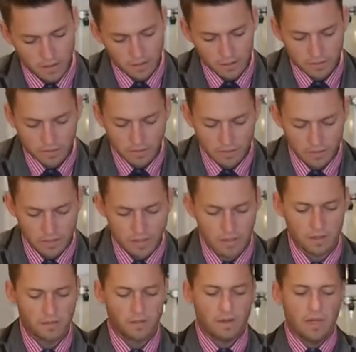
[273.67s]
and
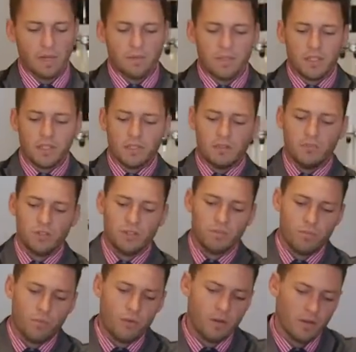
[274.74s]
the lime zest, and we're
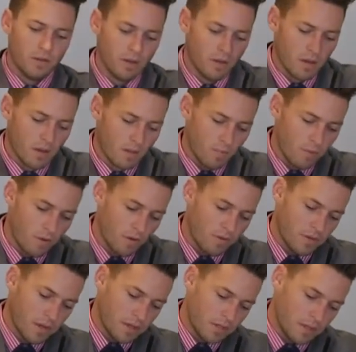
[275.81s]
just pouring
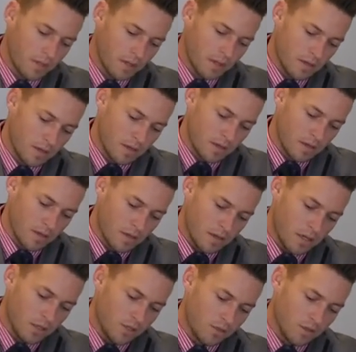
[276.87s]
that
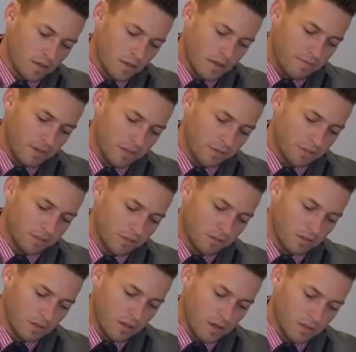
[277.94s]
into a lovely
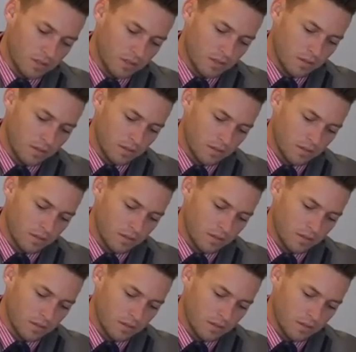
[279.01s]
crystal glass.